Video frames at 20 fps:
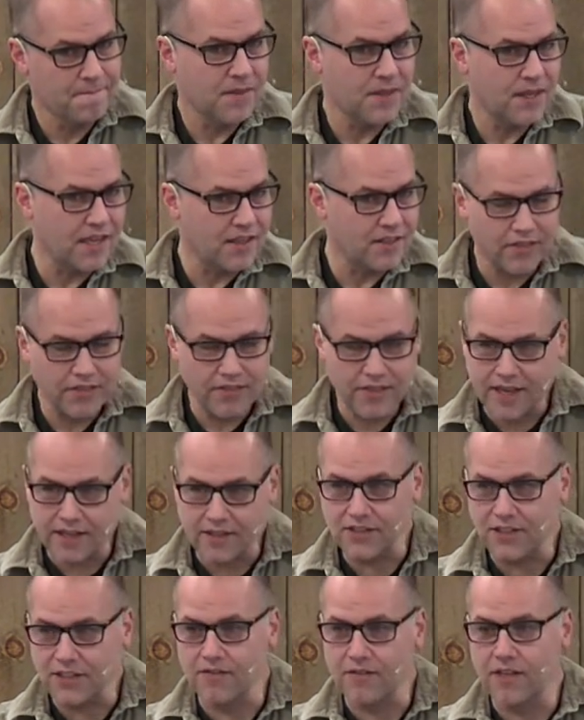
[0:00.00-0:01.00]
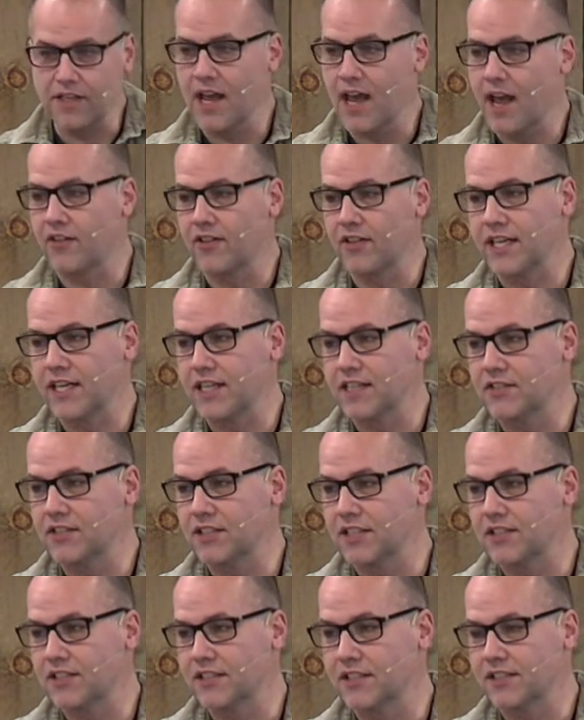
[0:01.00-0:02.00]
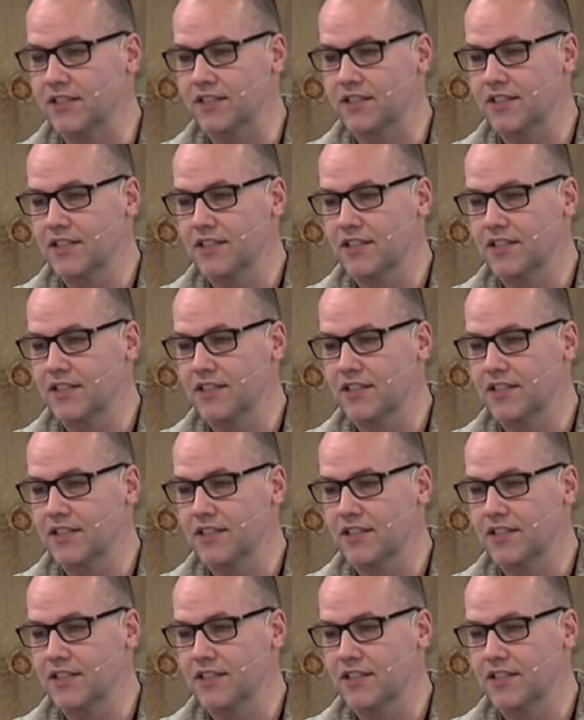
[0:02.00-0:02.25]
in the Thanksgiving holiday season.